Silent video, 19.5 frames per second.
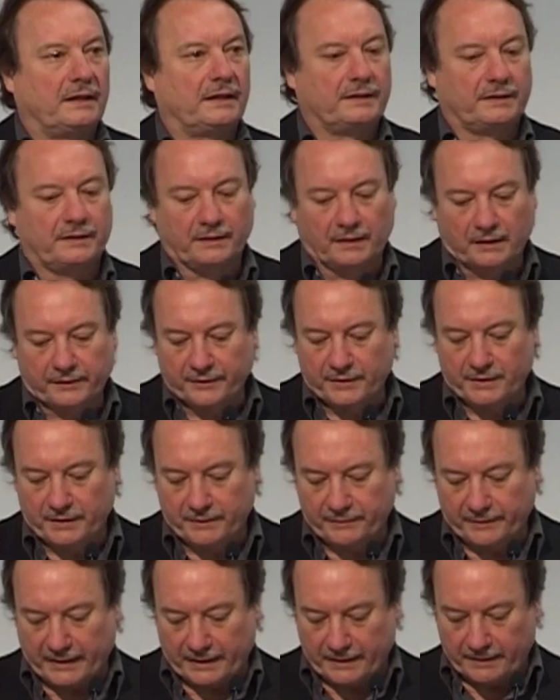And at Harvard
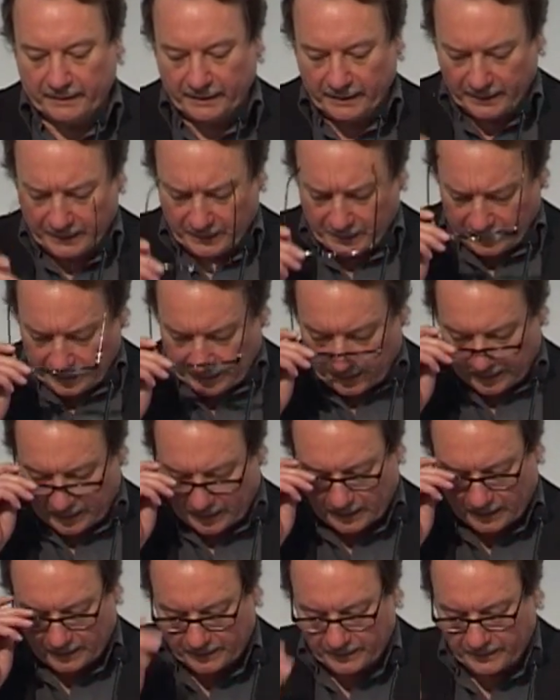he ran
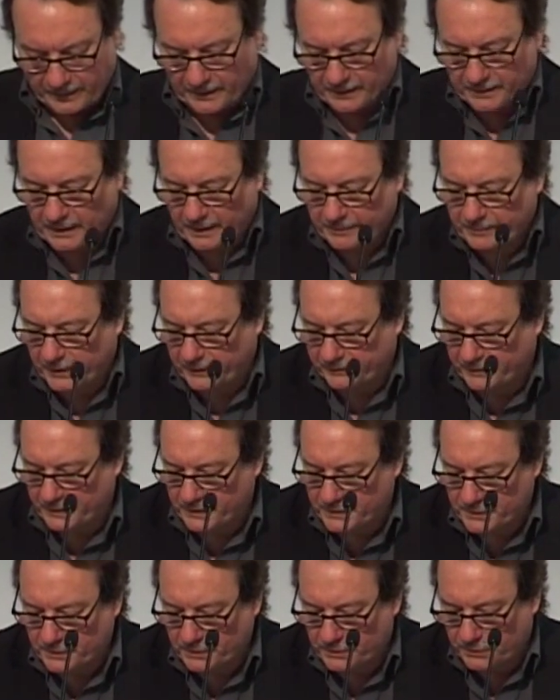a number of
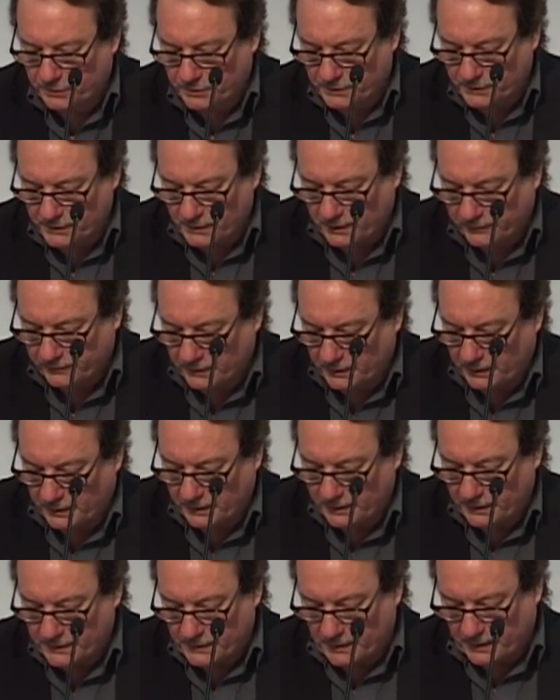institutions over the
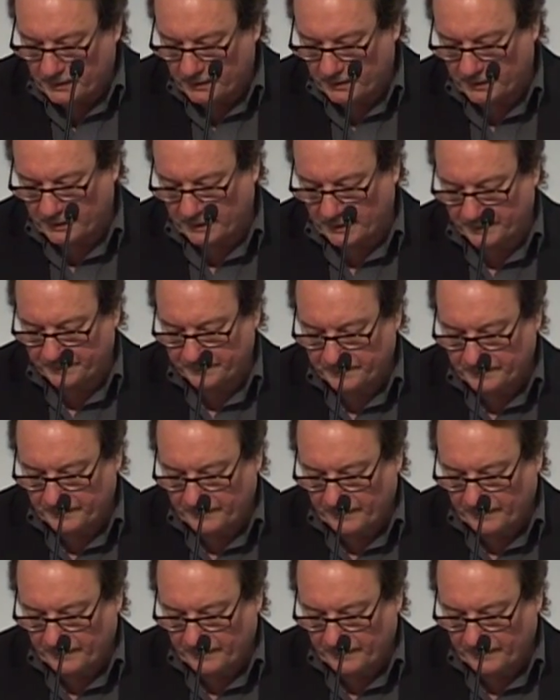years, and